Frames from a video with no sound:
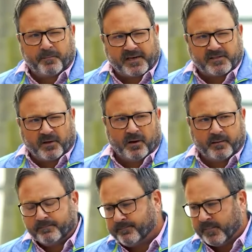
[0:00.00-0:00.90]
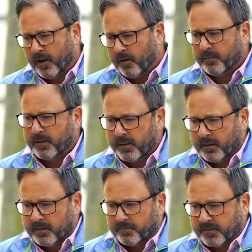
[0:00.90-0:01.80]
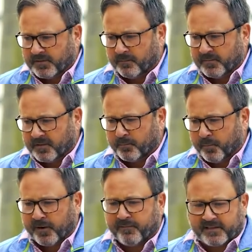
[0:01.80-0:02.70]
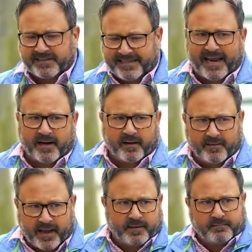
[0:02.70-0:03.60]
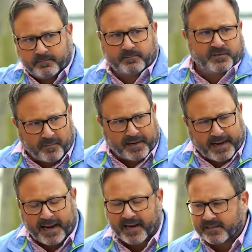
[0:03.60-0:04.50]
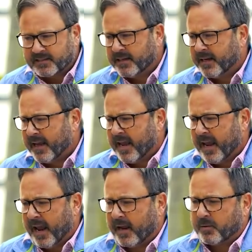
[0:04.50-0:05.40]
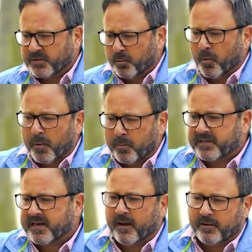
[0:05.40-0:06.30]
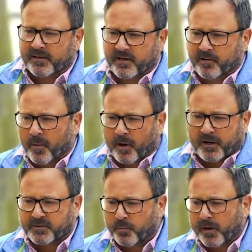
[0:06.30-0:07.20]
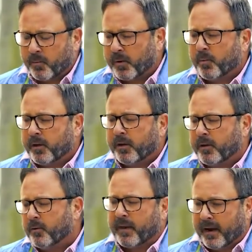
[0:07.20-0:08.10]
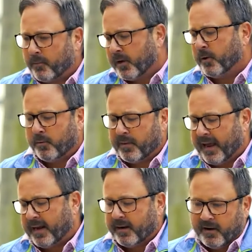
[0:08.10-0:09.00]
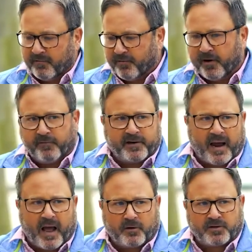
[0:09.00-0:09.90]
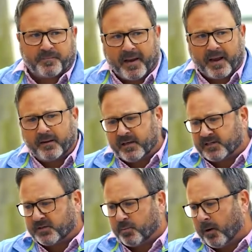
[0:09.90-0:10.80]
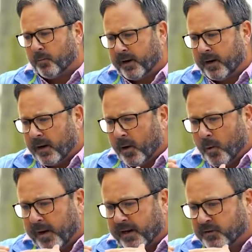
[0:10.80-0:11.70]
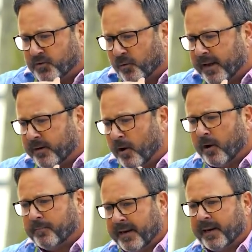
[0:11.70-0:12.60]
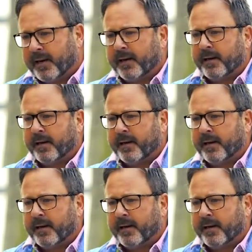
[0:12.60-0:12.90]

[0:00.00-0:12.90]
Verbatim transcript: based on, you know, some, some previous data that somebody has. And so when we would scale in these other markets, we, we really knew that. We knew that for every dollar spent, this is where we, we can trend on being.